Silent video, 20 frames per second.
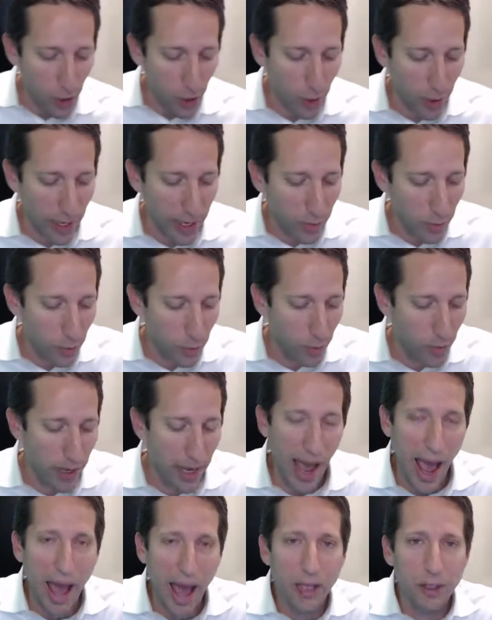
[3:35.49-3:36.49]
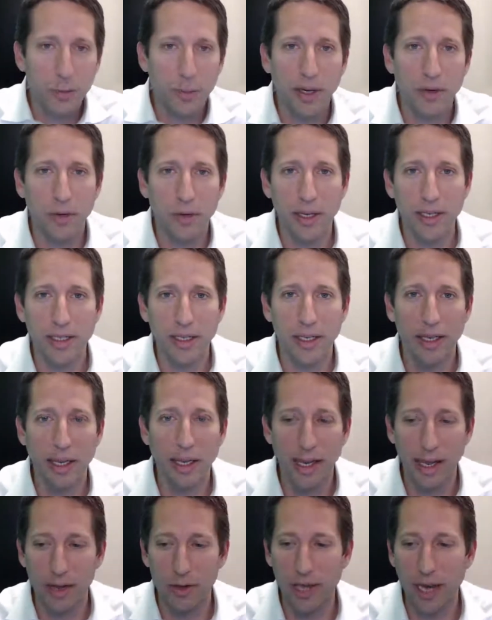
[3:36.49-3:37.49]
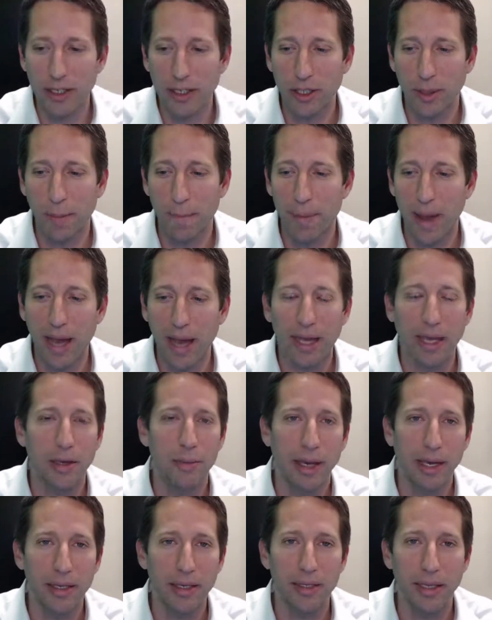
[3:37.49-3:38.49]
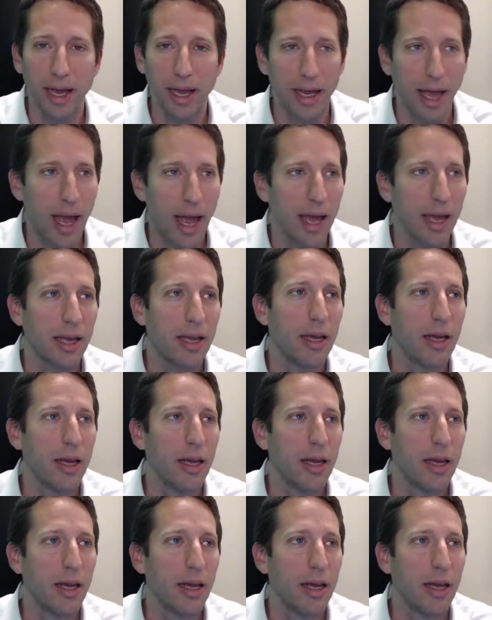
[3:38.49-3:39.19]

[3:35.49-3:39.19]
he asked me recently, he was actually begging me saying, hey,